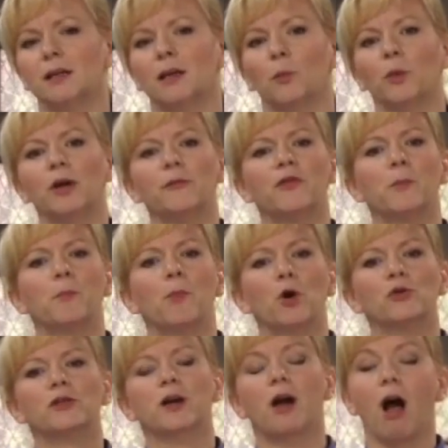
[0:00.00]
Now, one of the
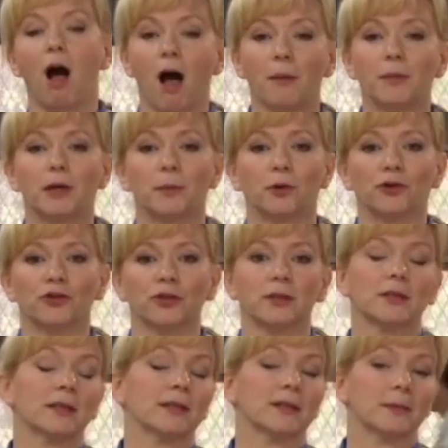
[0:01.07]
most common
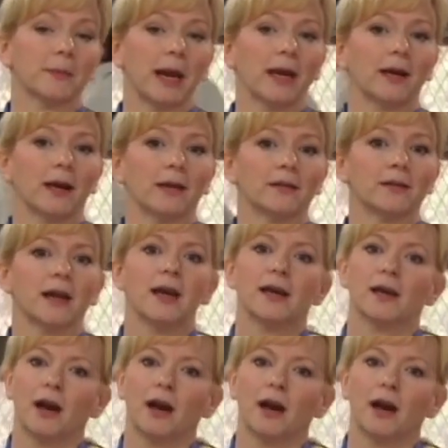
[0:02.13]
emulsions is a mayonnaise,